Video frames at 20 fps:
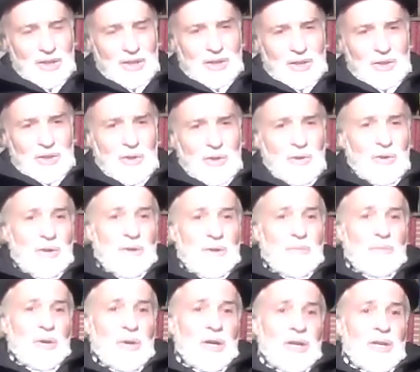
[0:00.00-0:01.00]
So
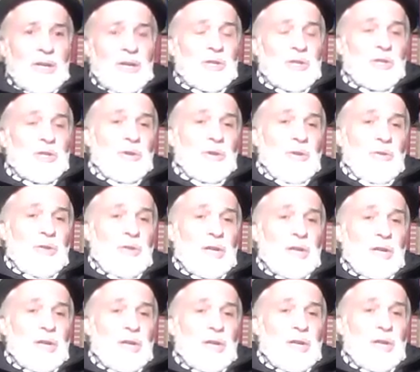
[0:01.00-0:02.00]
biological
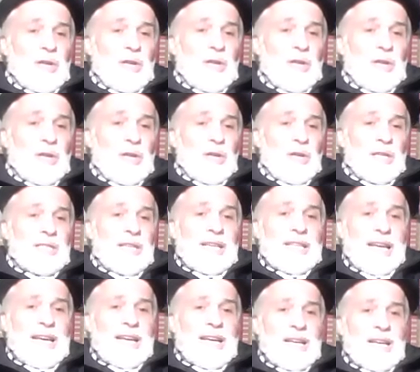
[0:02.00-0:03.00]
things can
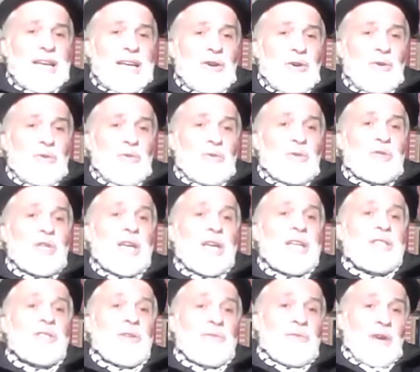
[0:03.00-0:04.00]
go through change of
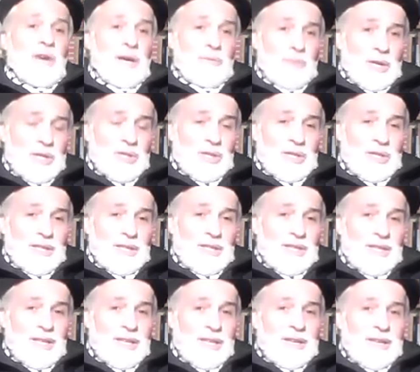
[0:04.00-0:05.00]
vibration,
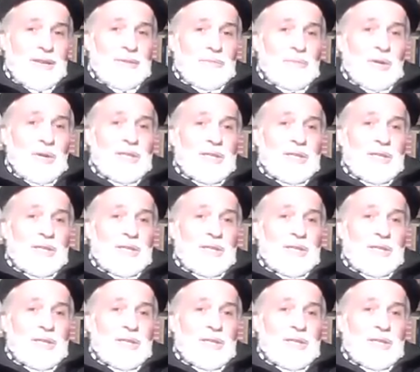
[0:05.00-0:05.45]
but